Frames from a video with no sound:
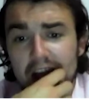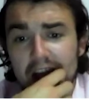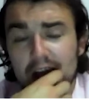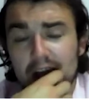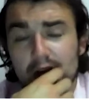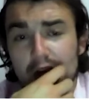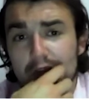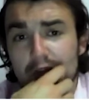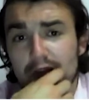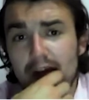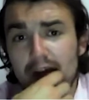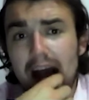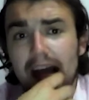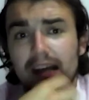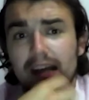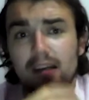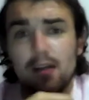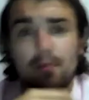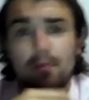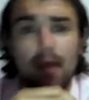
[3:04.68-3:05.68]
you're
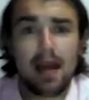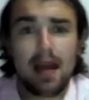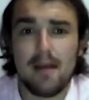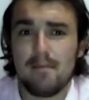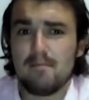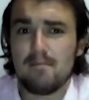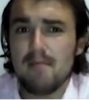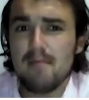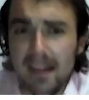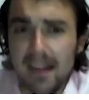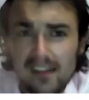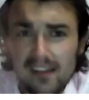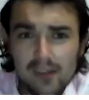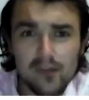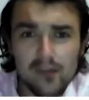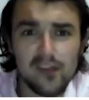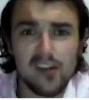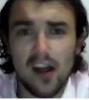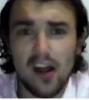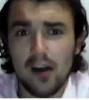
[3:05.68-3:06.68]
paying a
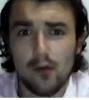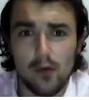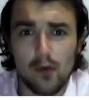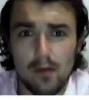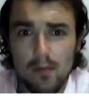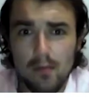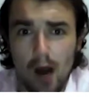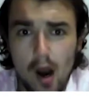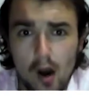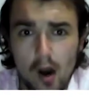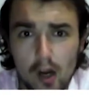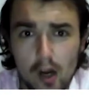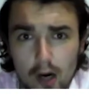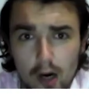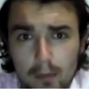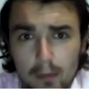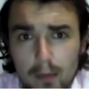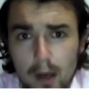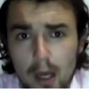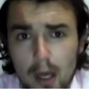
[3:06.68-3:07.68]
massive salary
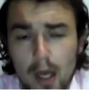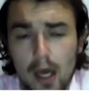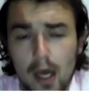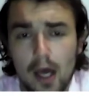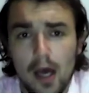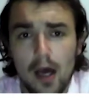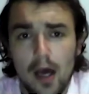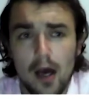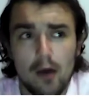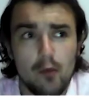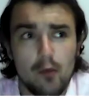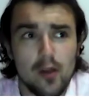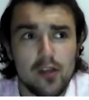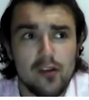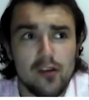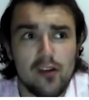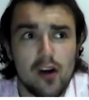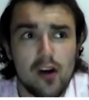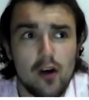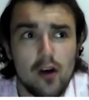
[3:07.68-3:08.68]
markup, which
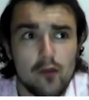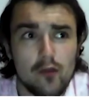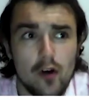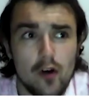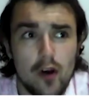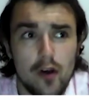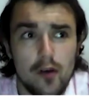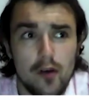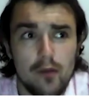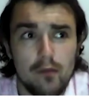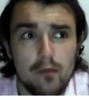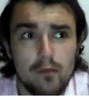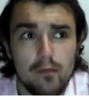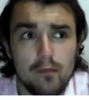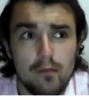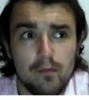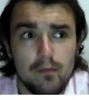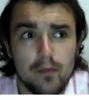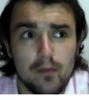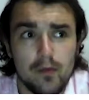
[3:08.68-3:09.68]
is covering
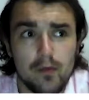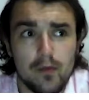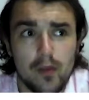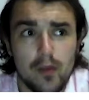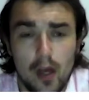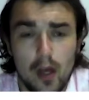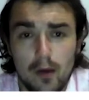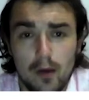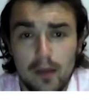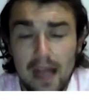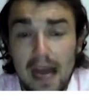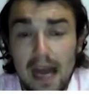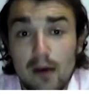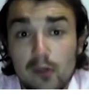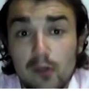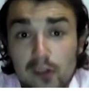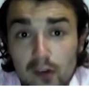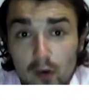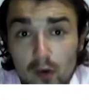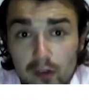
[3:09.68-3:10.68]
the
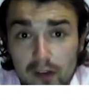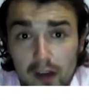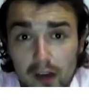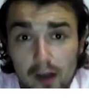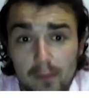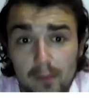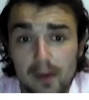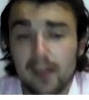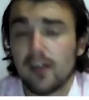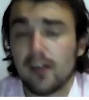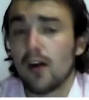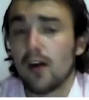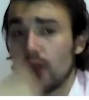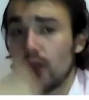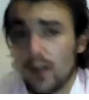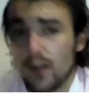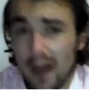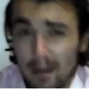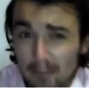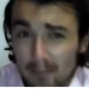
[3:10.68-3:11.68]
outsourcing company. It's
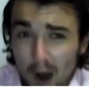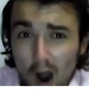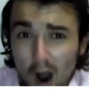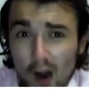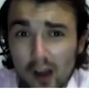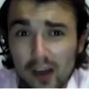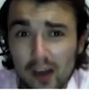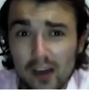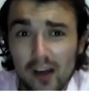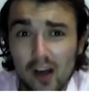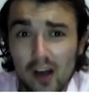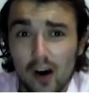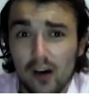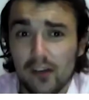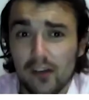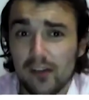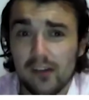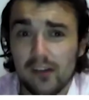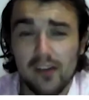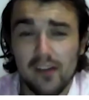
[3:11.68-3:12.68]
covering their marketing
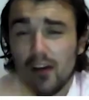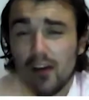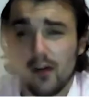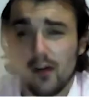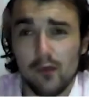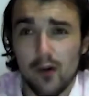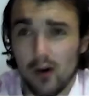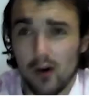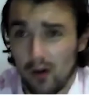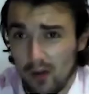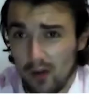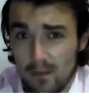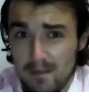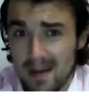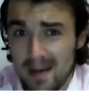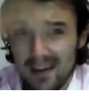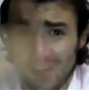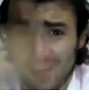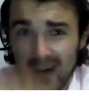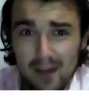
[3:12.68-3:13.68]
costs, it's covering all the
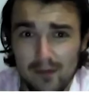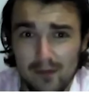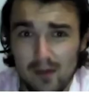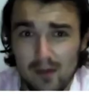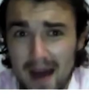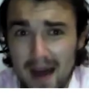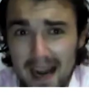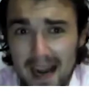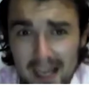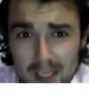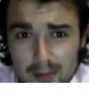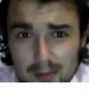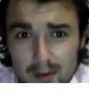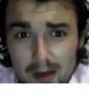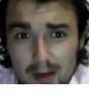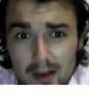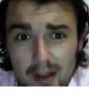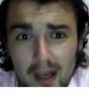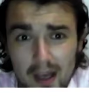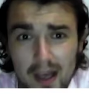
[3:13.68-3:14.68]
middle level
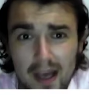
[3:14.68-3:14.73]
management,